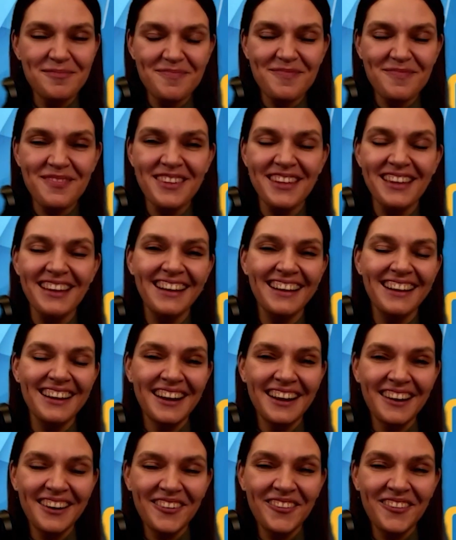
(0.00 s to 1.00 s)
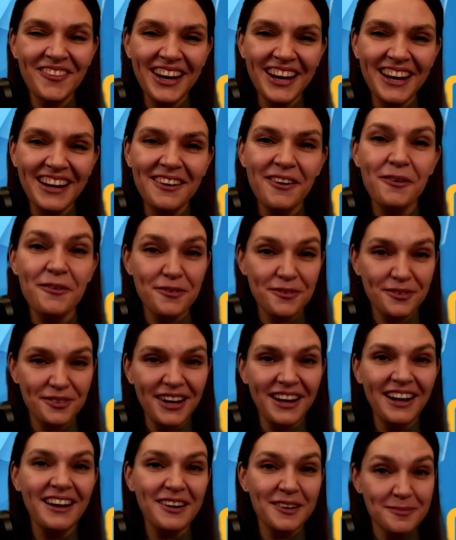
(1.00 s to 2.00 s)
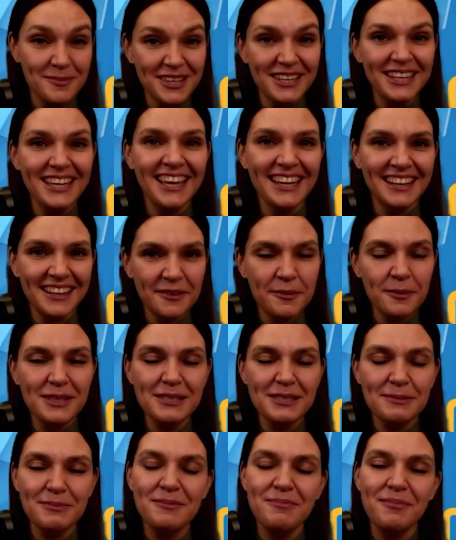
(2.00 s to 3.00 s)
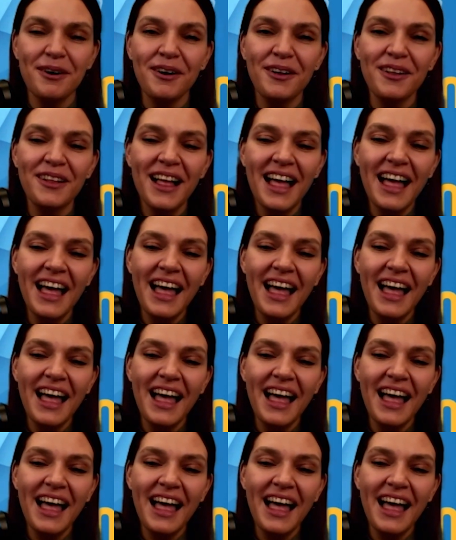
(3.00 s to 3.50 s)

way of communicating with people.